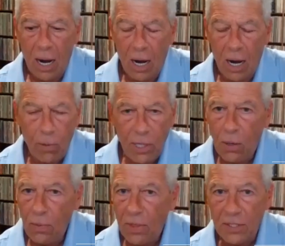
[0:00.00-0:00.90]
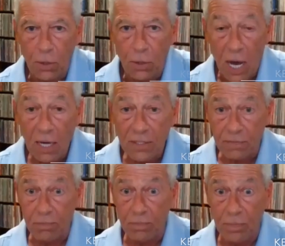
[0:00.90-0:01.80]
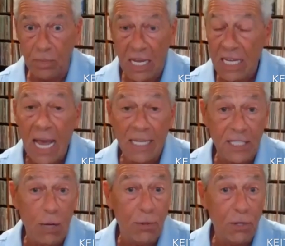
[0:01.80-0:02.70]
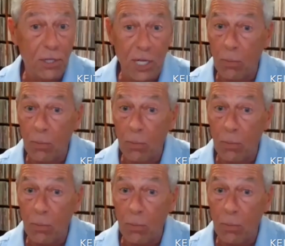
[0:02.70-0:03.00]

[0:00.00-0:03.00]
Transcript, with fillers: I really don't think so. Not as he can't stay with the team